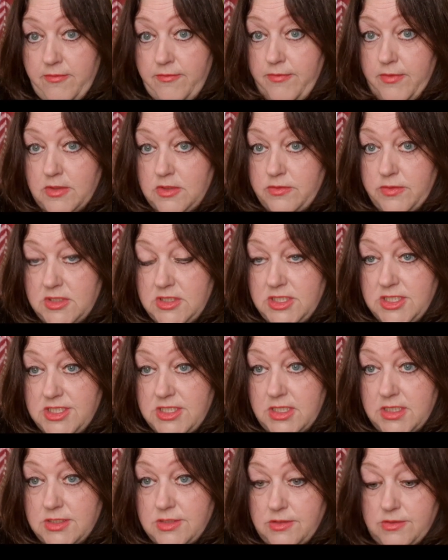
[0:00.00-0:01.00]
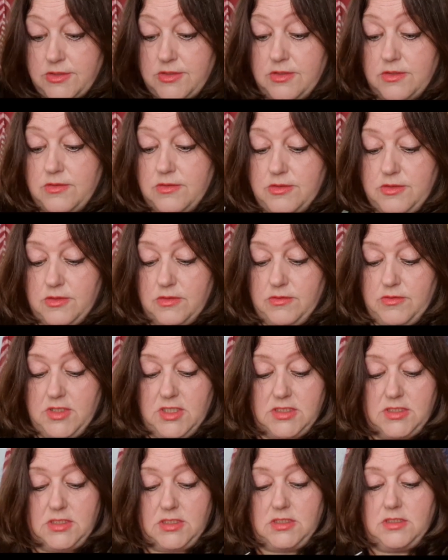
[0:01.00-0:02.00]
for 20 cents or so. So
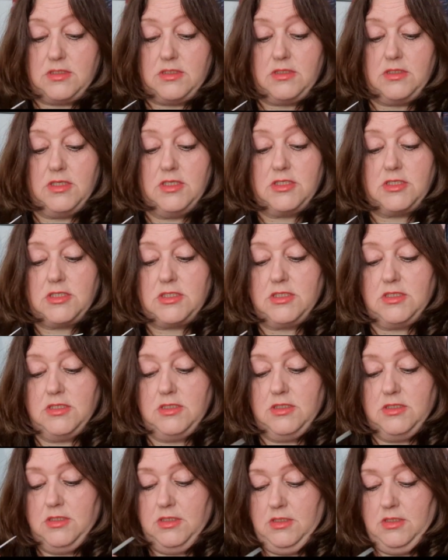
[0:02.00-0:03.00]
that's